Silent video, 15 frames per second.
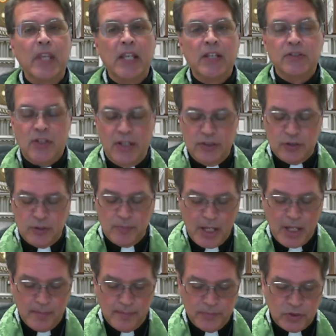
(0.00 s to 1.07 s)
sing some
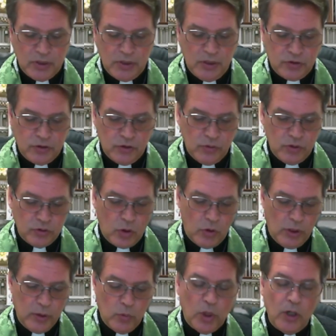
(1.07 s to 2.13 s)
hymns and listen to his
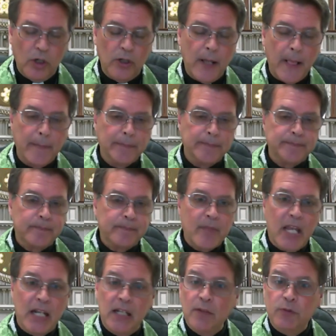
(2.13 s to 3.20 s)
holy word
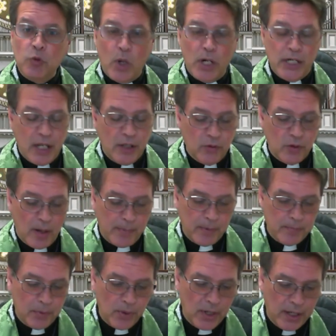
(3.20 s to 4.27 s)
and lift one another up in
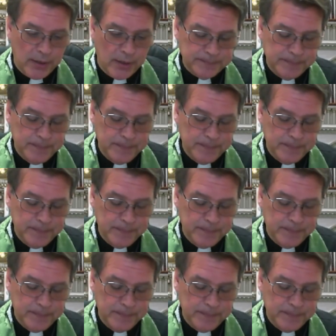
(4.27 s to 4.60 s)
prayer.